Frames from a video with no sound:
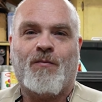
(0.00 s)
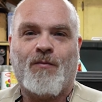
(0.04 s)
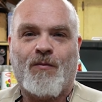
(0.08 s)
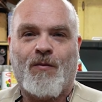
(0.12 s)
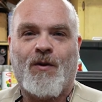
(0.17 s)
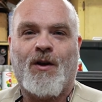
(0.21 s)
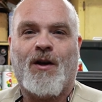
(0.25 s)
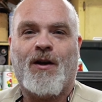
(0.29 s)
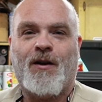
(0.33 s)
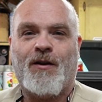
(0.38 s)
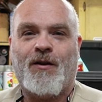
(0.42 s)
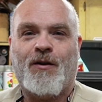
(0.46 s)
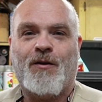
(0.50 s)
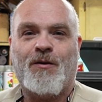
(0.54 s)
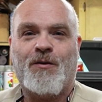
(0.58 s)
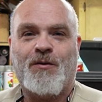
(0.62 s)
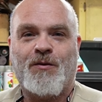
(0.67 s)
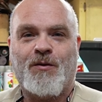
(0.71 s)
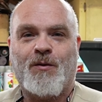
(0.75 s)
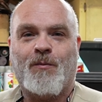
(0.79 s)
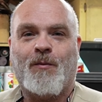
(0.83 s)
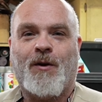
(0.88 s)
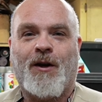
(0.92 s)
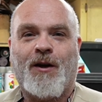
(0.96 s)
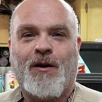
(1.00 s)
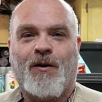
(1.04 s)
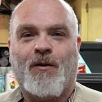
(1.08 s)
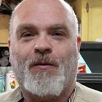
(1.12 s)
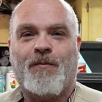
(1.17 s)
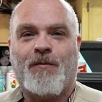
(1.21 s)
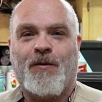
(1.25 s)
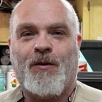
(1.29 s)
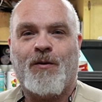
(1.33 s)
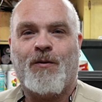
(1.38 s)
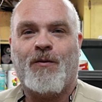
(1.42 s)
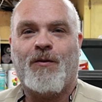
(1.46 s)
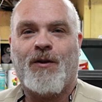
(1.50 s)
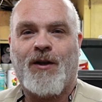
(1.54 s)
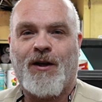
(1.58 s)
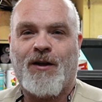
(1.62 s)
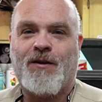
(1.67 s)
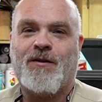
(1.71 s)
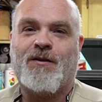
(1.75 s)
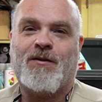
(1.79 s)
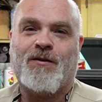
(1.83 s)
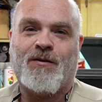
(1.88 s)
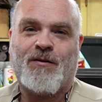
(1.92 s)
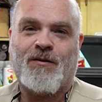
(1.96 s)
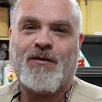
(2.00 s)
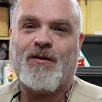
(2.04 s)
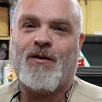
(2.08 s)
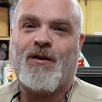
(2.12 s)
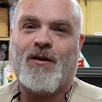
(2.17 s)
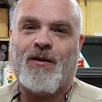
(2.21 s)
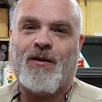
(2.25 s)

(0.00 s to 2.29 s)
not use a microphone. That's